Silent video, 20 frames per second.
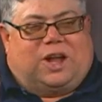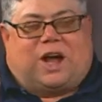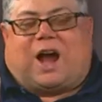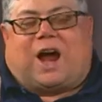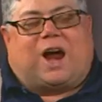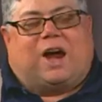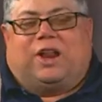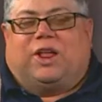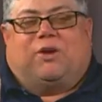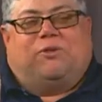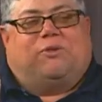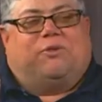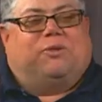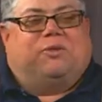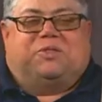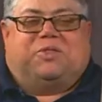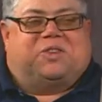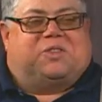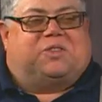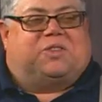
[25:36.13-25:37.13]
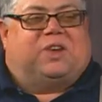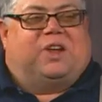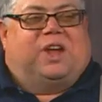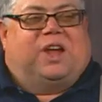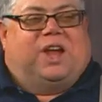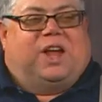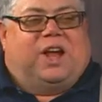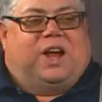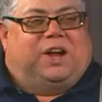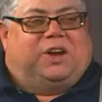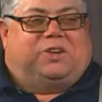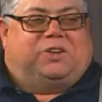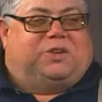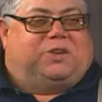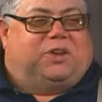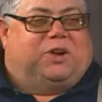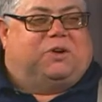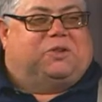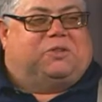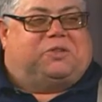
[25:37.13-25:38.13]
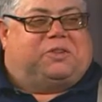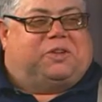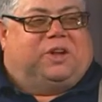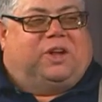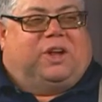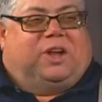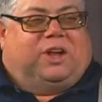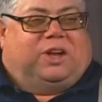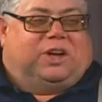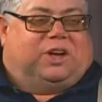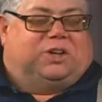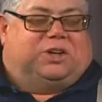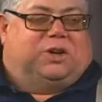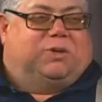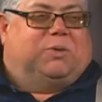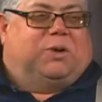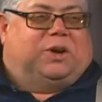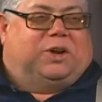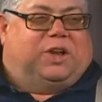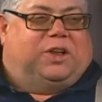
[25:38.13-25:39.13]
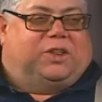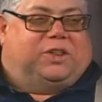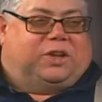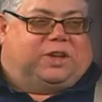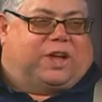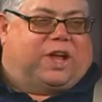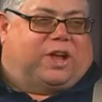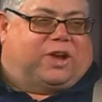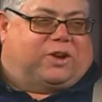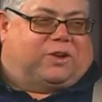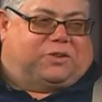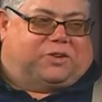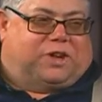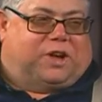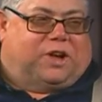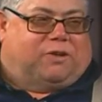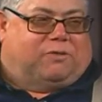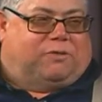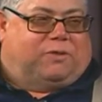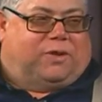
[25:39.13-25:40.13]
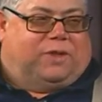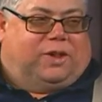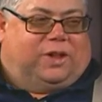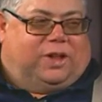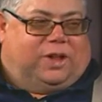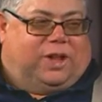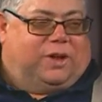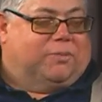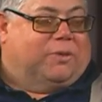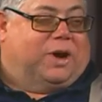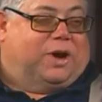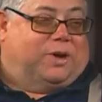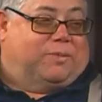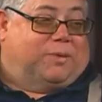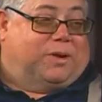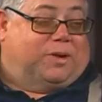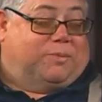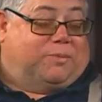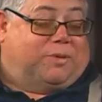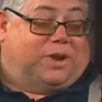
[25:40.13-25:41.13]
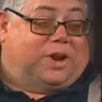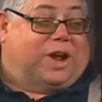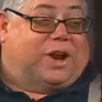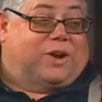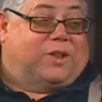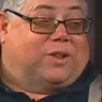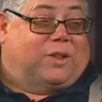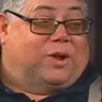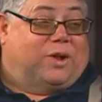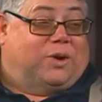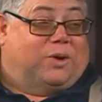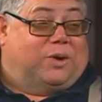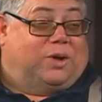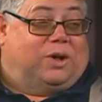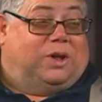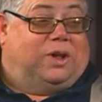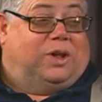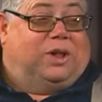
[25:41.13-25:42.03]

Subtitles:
I don't know if it was just an excuse because she wanted to eat the cake herself. It might have been, but I don't know.